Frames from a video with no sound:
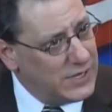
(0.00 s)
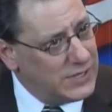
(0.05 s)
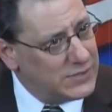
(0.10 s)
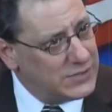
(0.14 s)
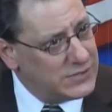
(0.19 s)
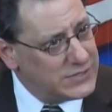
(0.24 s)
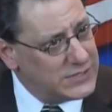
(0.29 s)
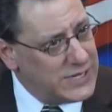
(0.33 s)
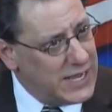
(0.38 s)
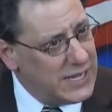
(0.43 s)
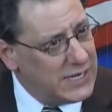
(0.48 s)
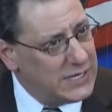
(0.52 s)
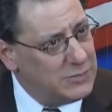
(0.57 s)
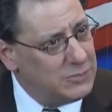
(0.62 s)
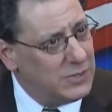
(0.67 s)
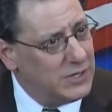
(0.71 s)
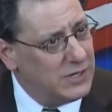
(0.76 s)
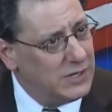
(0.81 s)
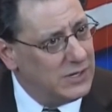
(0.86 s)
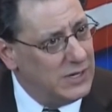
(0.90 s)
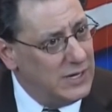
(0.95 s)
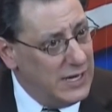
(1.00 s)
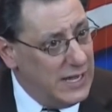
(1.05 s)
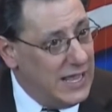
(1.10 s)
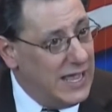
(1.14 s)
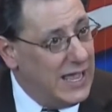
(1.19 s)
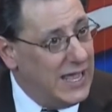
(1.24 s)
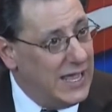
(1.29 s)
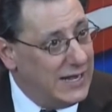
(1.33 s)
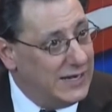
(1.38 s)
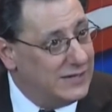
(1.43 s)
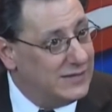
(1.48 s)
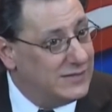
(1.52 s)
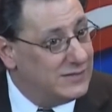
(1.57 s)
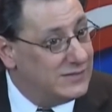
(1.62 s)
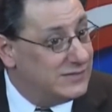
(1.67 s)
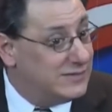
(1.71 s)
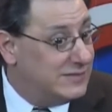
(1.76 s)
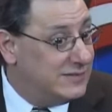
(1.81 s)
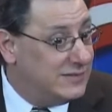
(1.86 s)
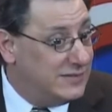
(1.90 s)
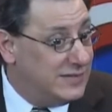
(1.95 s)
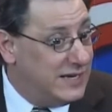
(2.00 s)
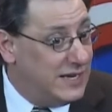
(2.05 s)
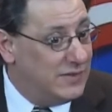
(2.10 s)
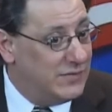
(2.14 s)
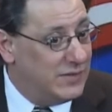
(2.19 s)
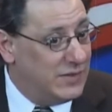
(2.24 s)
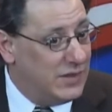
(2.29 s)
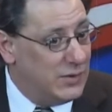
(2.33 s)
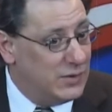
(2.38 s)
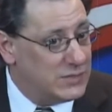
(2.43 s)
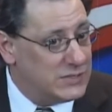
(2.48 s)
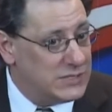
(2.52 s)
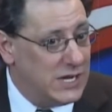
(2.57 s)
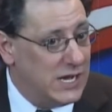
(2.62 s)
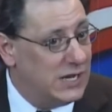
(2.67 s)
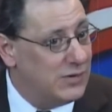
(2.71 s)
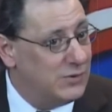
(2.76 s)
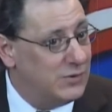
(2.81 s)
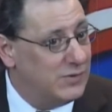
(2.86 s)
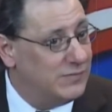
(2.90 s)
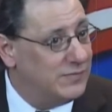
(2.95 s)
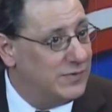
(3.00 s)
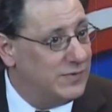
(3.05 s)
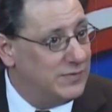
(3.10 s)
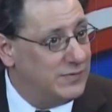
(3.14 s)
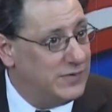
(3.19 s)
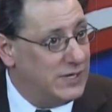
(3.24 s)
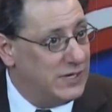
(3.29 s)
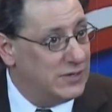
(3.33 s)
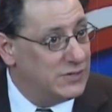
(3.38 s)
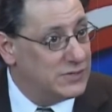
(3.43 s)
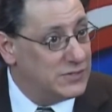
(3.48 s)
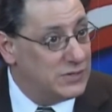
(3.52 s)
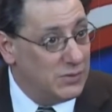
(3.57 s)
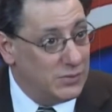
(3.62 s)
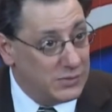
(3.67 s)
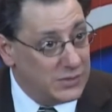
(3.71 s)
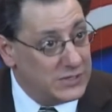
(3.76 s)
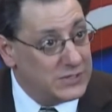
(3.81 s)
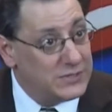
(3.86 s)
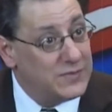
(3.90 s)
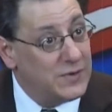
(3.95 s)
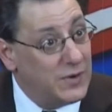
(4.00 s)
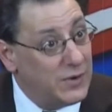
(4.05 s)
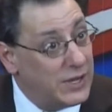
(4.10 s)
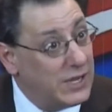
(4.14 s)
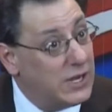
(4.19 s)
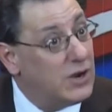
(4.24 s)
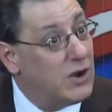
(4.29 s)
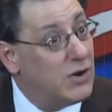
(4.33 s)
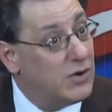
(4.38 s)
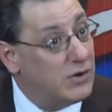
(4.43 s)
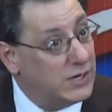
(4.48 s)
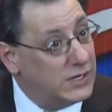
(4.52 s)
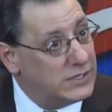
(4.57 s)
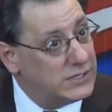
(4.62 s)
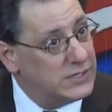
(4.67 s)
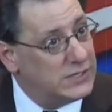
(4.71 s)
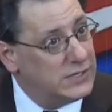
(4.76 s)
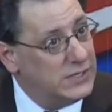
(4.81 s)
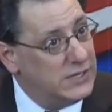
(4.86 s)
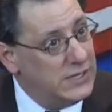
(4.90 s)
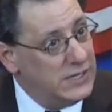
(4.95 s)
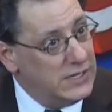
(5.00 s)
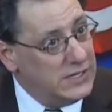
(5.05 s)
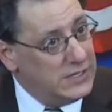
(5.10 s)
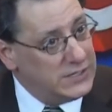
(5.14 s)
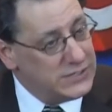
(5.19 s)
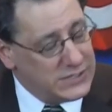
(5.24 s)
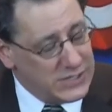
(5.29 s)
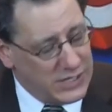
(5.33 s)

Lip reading: It's very understandable, and even though it's 150 years old, it's very current.